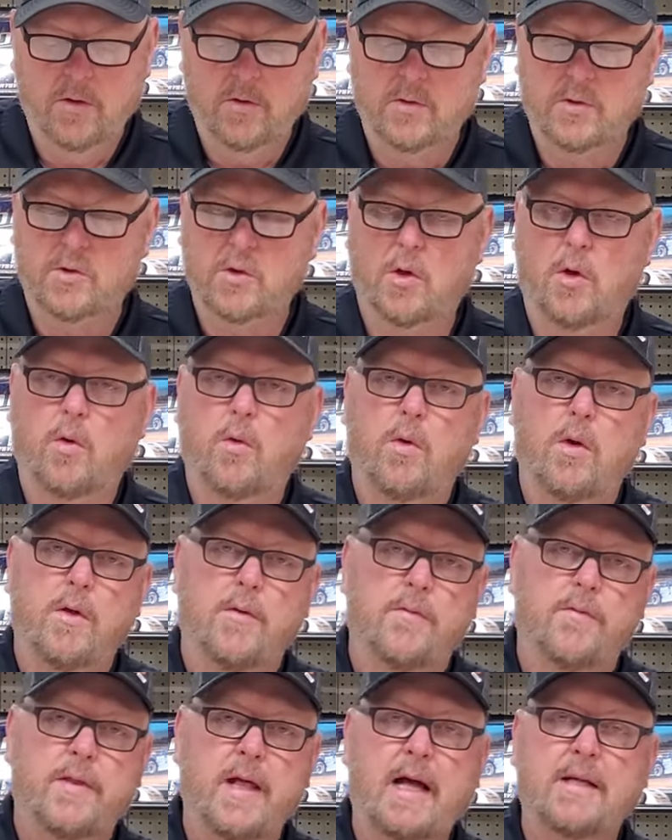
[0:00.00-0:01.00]
So
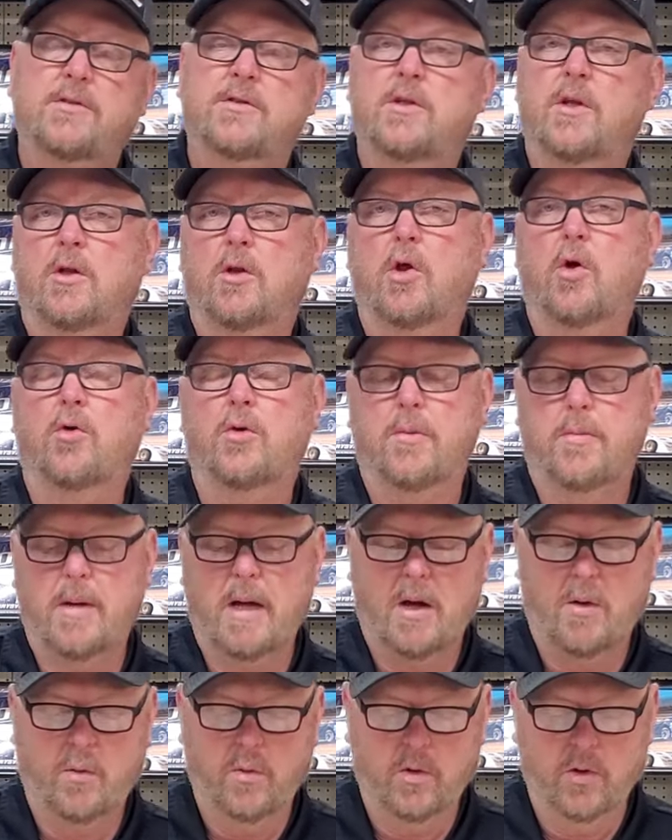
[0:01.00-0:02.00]
that's the load
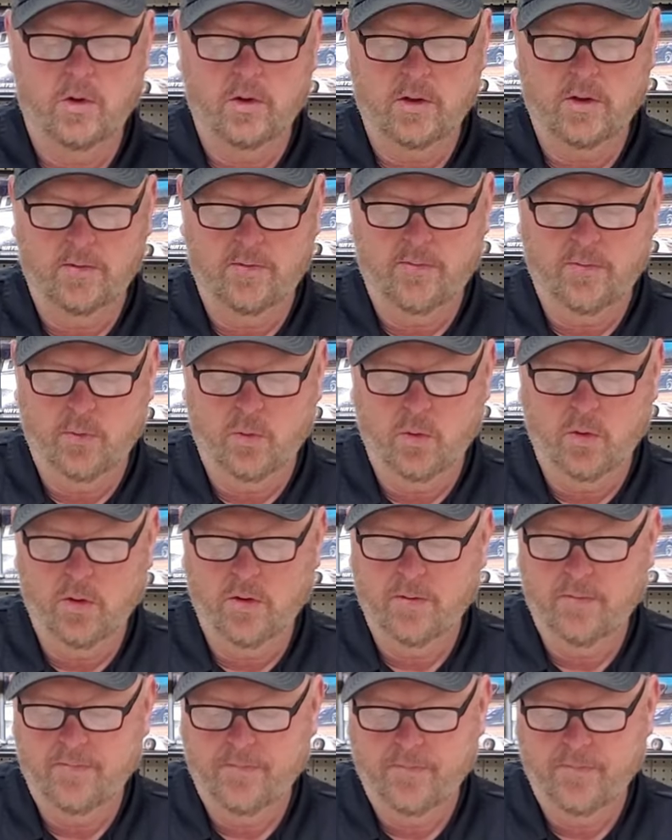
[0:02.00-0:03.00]
amount we're looking for.